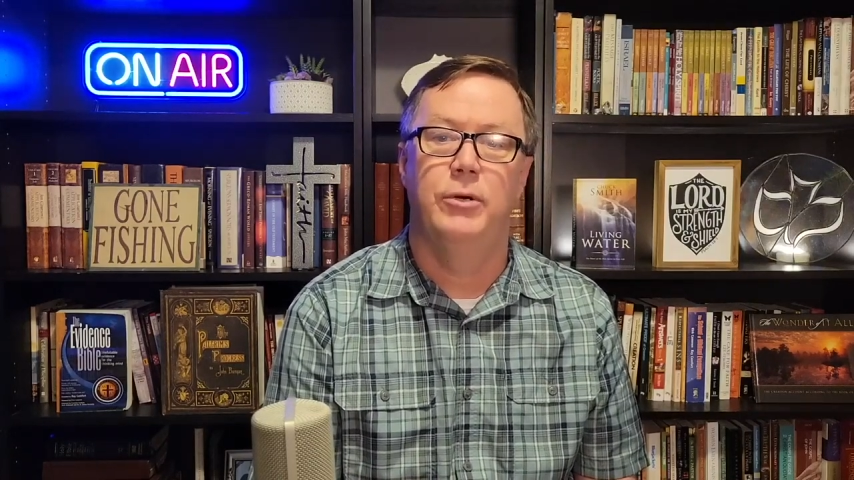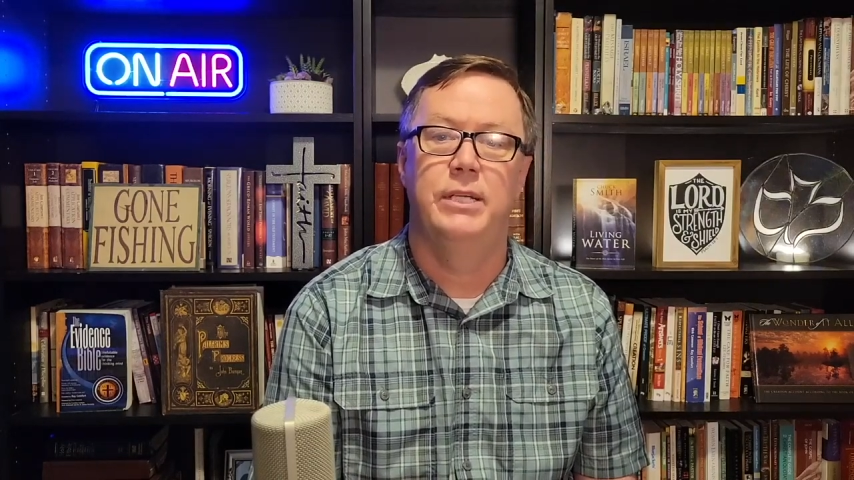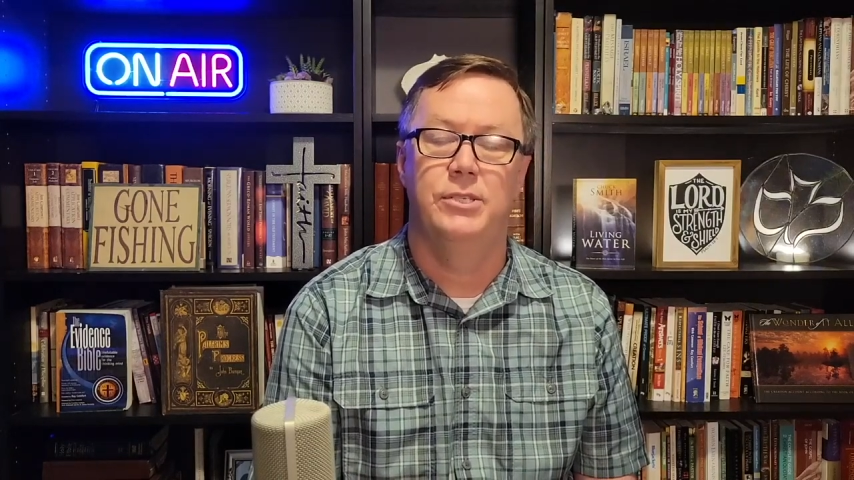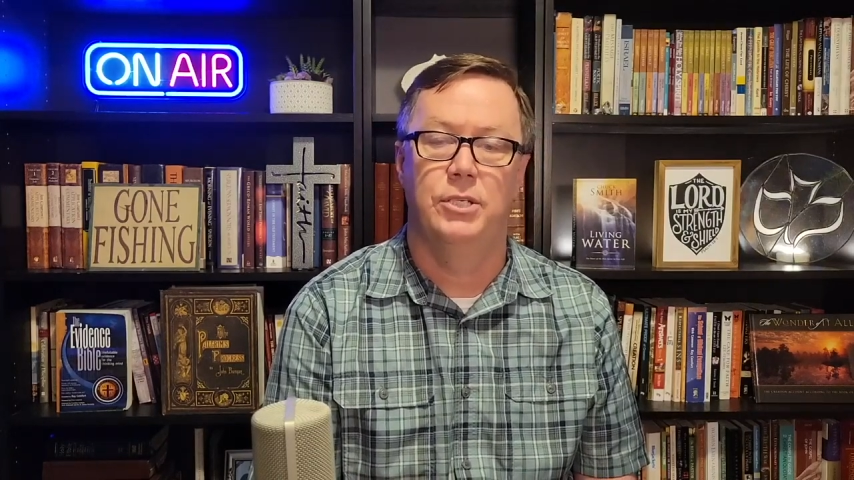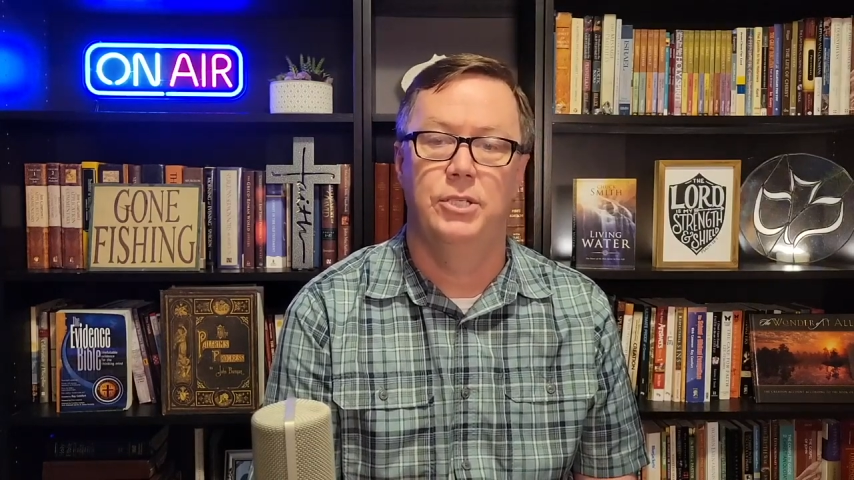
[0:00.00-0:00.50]

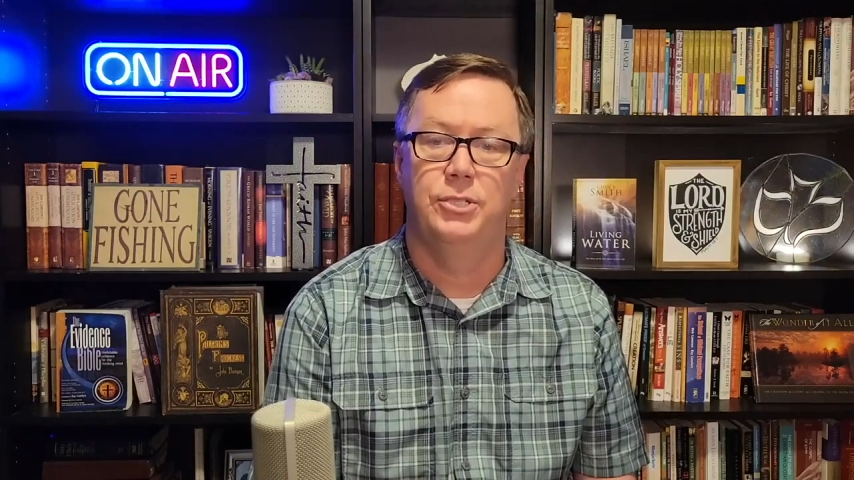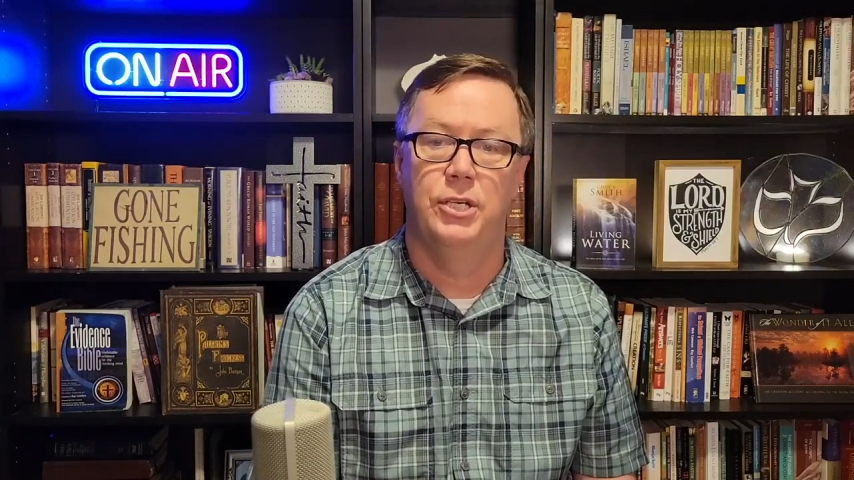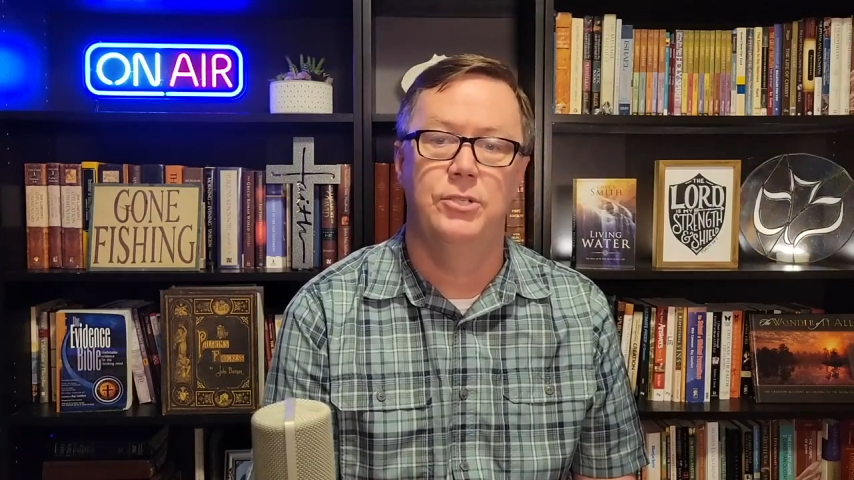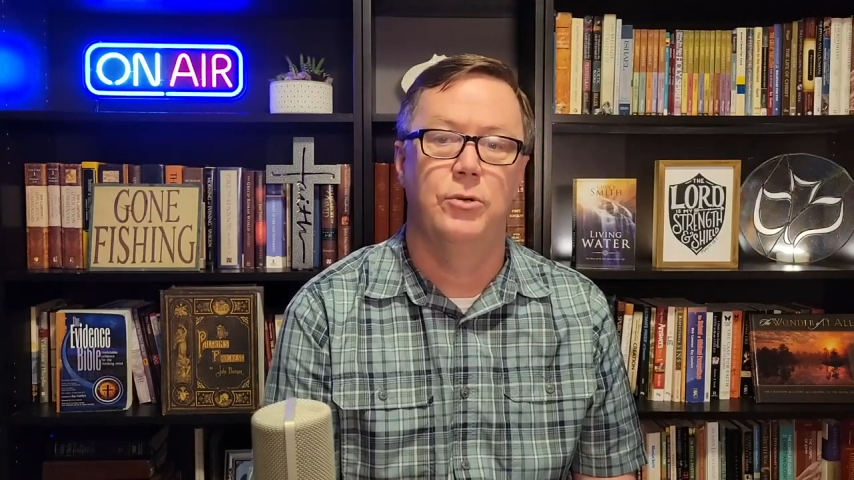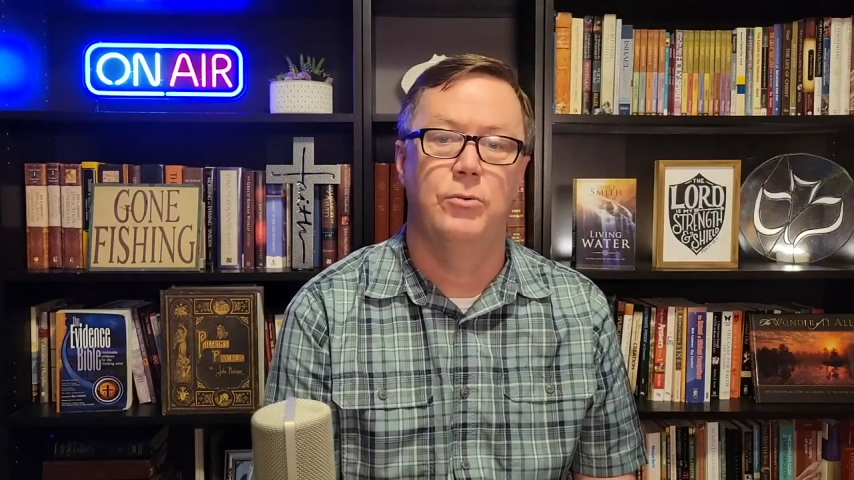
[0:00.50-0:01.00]
He's going to
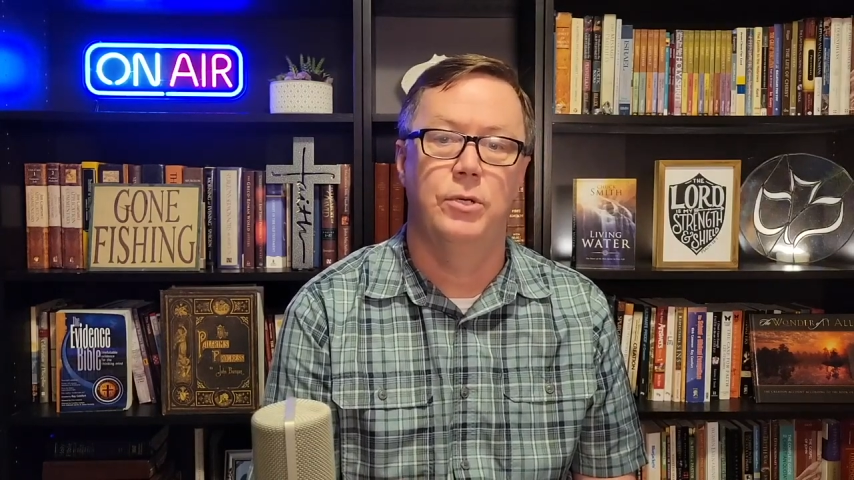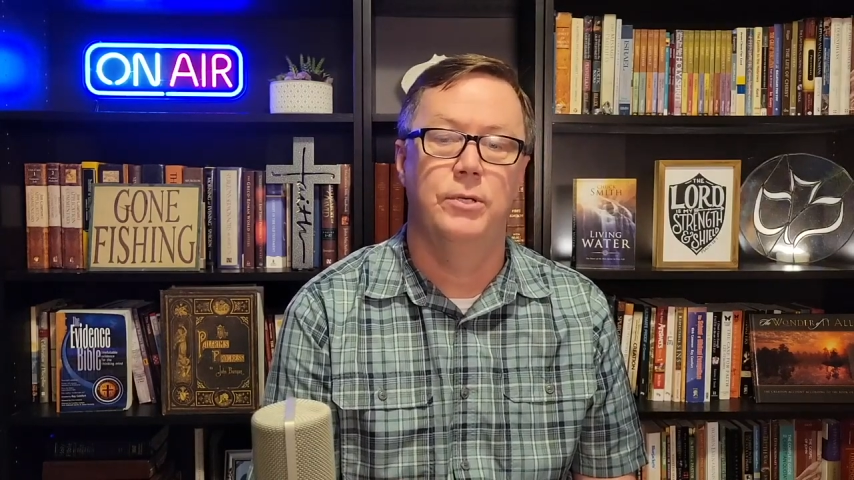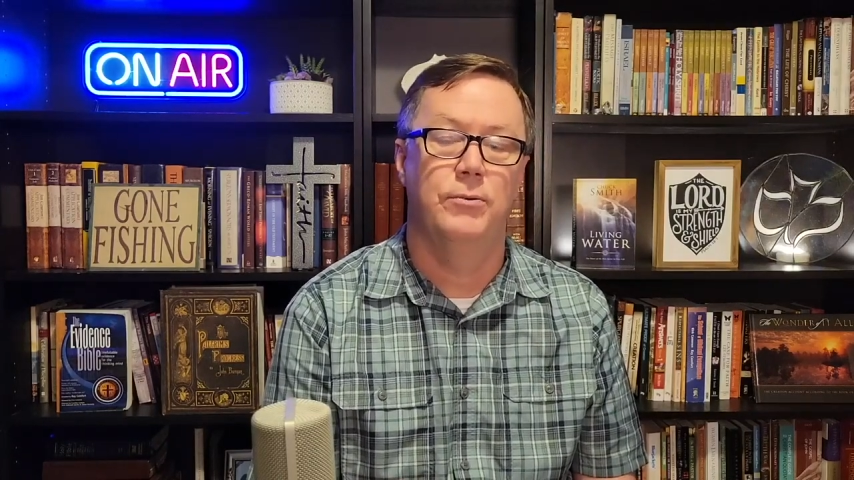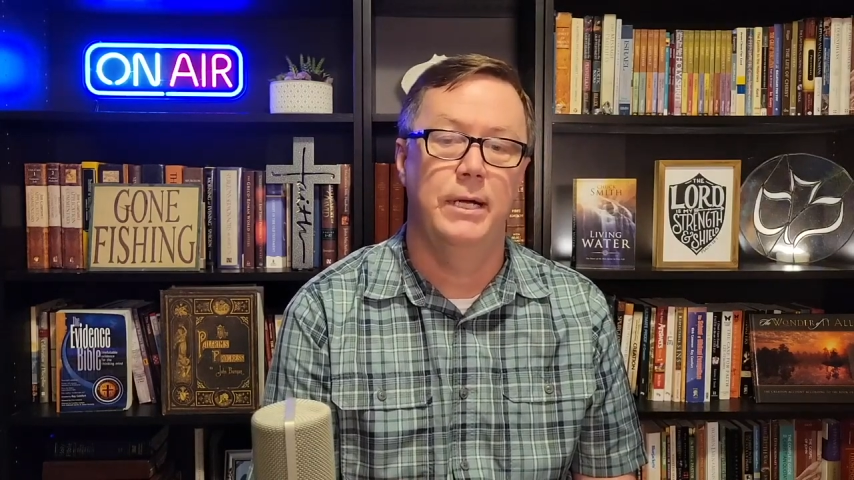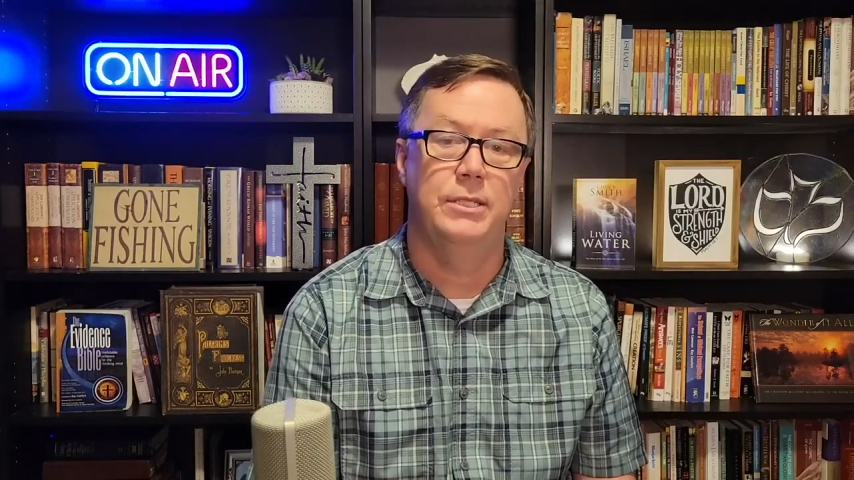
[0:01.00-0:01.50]
judge the world
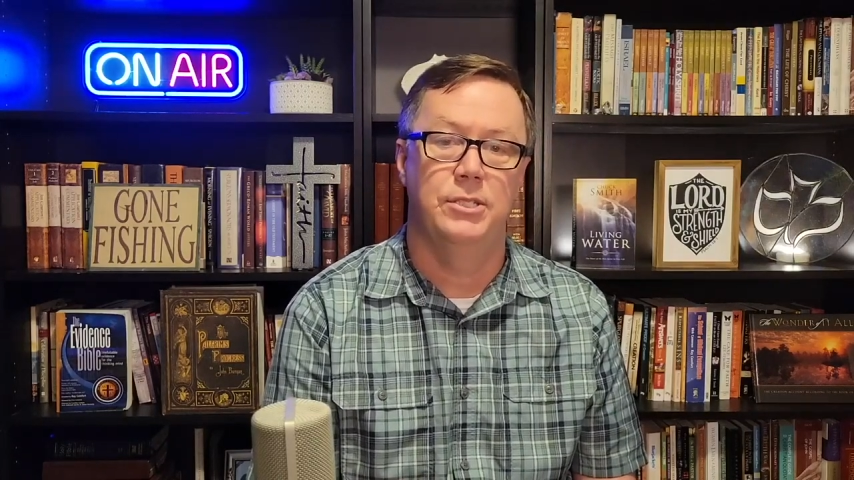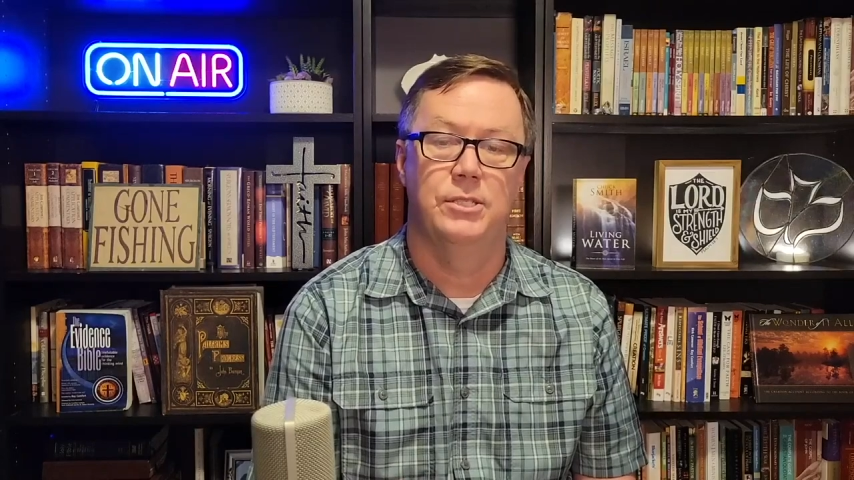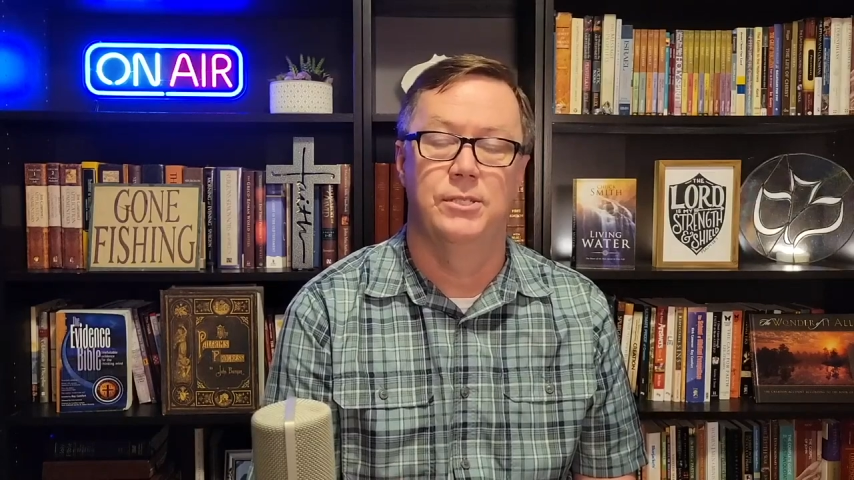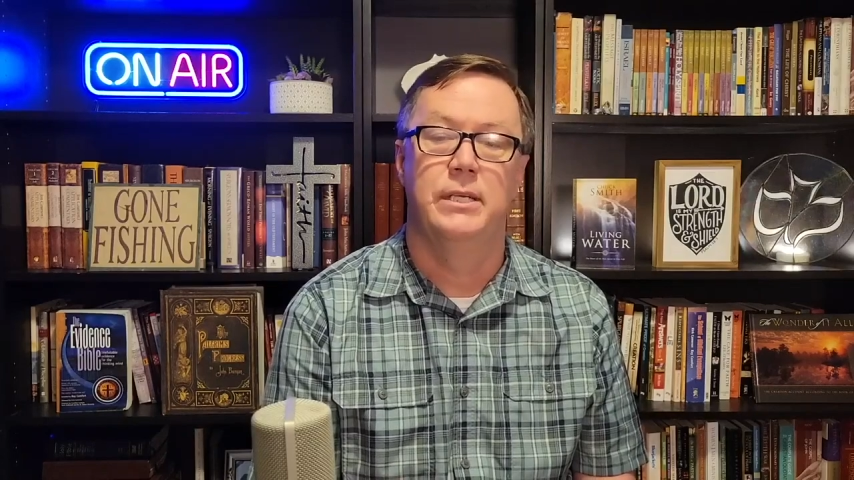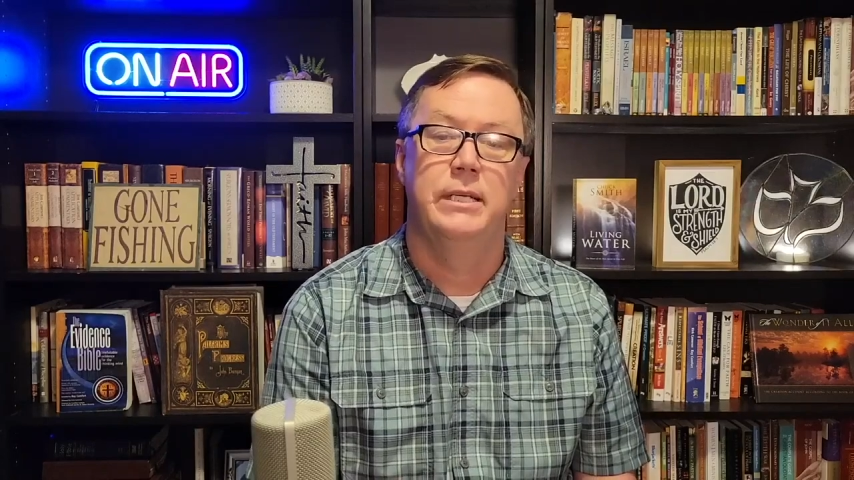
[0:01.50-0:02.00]
in righteousness.